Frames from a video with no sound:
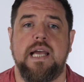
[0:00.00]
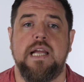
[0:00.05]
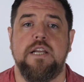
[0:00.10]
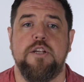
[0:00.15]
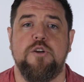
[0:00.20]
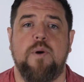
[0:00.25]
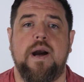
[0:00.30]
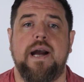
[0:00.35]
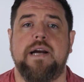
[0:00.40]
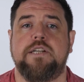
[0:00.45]

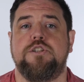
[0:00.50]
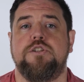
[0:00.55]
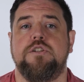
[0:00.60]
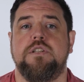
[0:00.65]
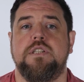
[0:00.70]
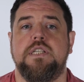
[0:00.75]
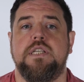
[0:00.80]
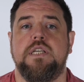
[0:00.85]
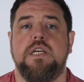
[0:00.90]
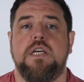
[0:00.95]
and you
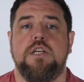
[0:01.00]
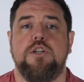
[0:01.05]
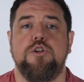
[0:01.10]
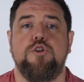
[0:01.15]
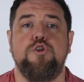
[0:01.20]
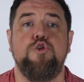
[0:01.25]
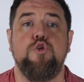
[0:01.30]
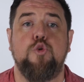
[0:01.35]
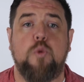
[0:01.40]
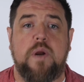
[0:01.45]
actually
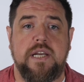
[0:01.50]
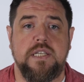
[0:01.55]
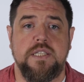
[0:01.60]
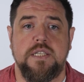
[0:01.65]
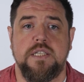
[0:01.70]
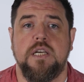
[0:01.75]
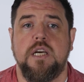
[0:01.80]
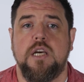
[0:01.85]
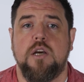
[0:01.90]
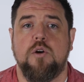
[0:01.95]
do
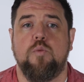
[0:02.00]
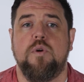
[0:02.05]
it.